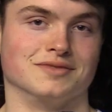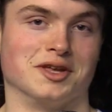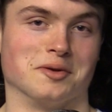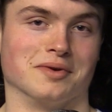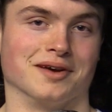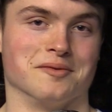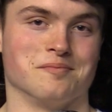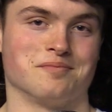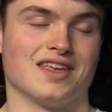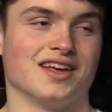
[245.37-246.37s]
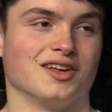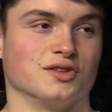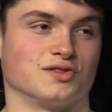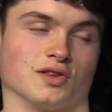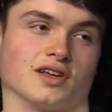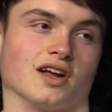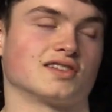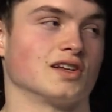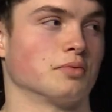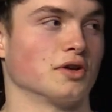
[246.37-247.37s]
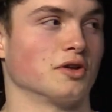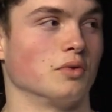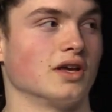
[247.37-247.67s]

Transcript: in a bit. Yep. So the Canucks had a pretty good